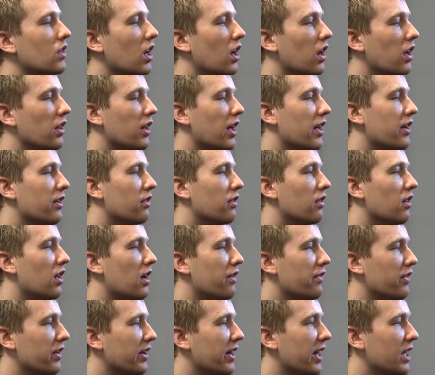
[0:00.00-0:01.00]
I know a
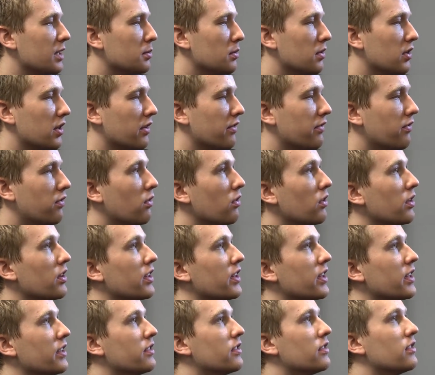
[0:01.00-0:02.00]
lot of our guys have been looking
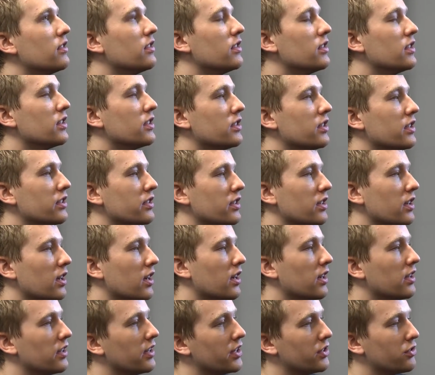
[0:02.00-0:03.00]
forward to this, just this
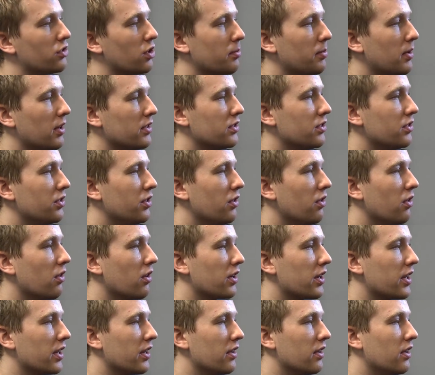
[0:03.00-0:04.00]
this trip out to New
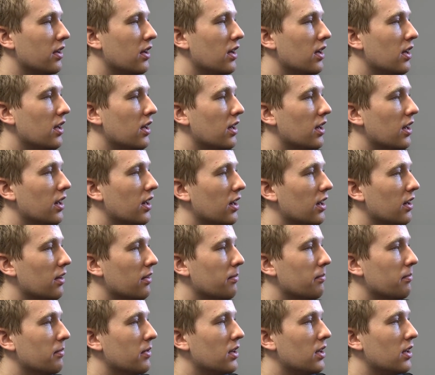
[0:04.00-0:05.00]
York. And
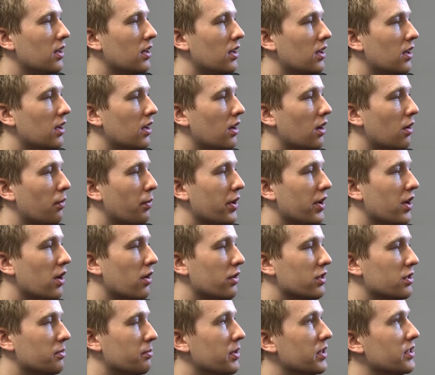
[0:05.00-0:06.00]
we
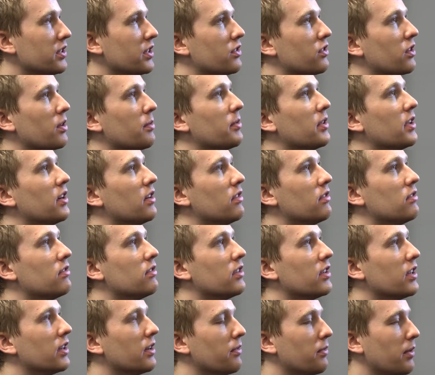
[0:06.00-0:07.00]
know it's a business trip, though,
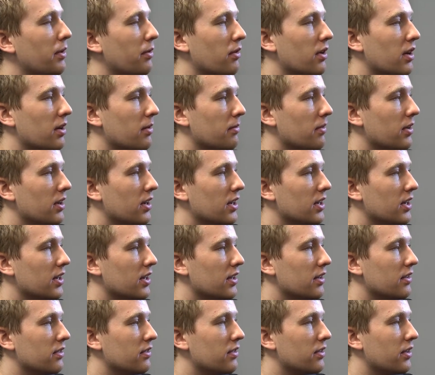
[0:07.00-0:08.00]
and we want
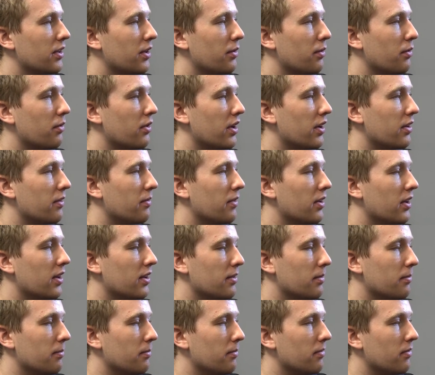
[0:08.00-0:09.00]

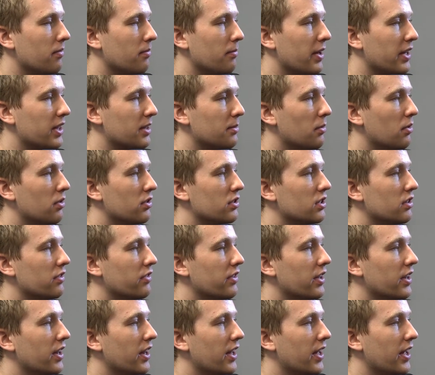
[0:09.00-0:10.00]
to make the most
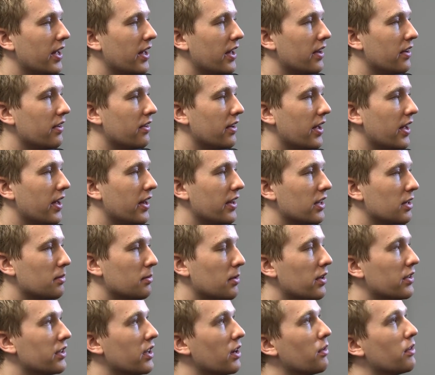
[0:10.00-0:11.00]
of it and
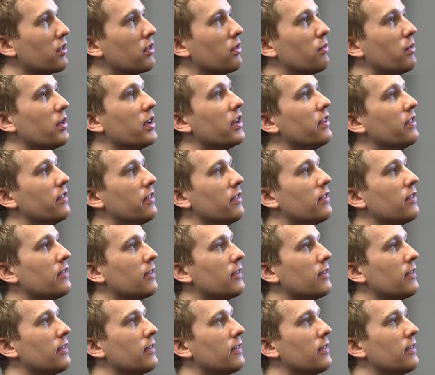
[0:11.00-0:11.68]
come out there with a win.